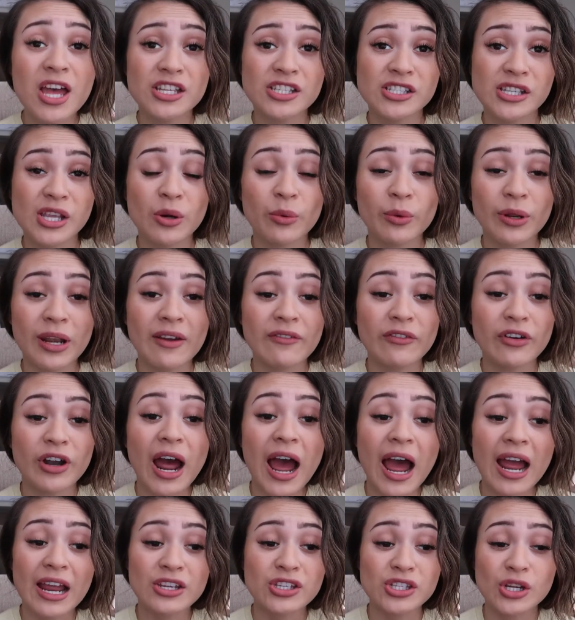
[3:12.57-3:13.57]
So whenever
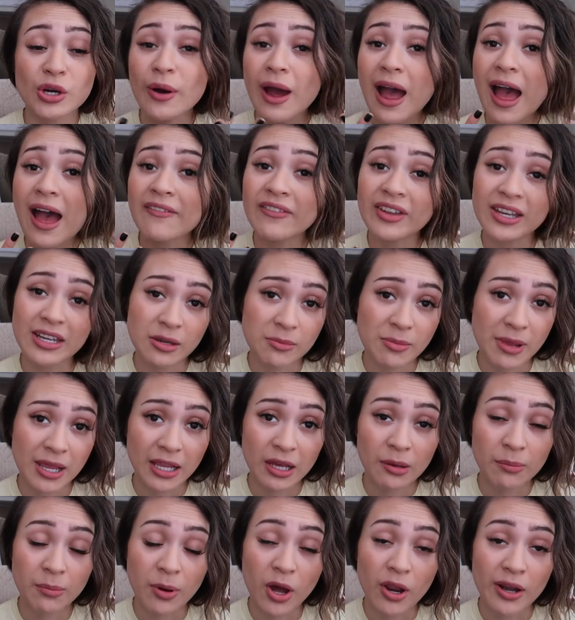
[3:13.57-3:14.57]
I don't have any
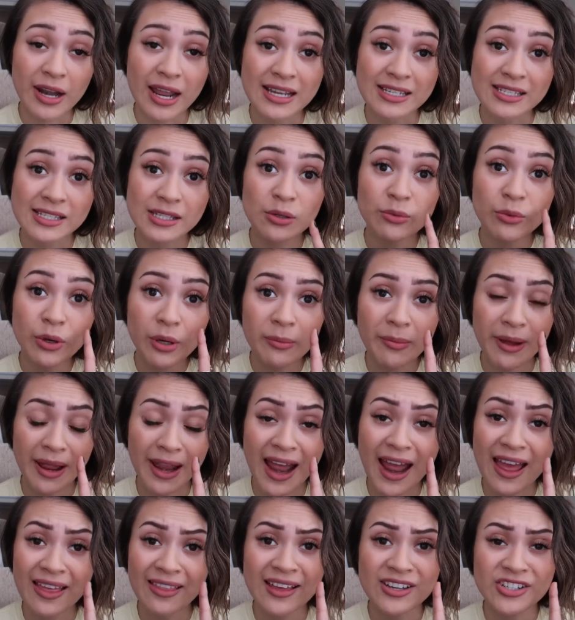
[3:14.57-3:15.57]
makeup on, I still want my
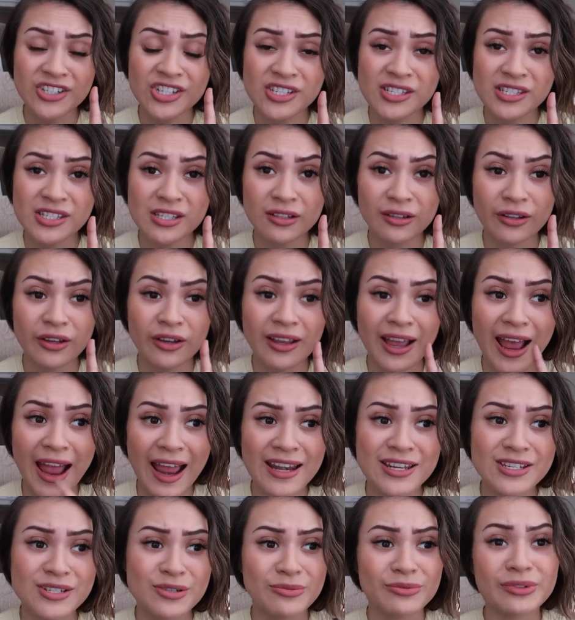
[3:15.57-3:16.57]
eyelashes to look
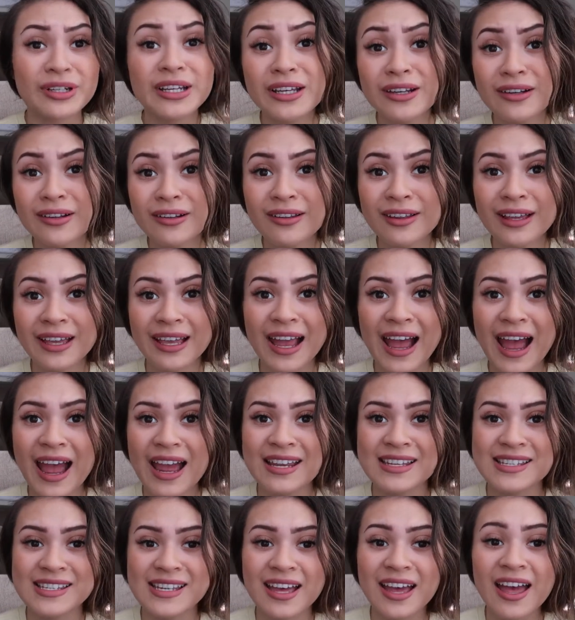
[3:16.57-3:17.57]
kind of real and
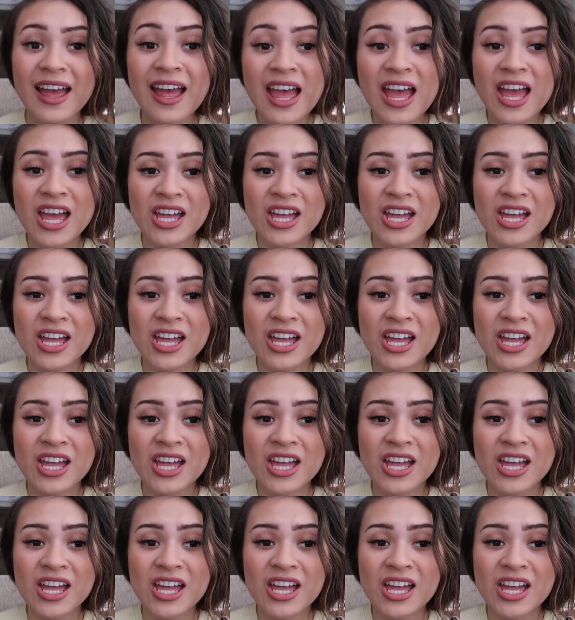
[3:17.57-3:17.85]
kind of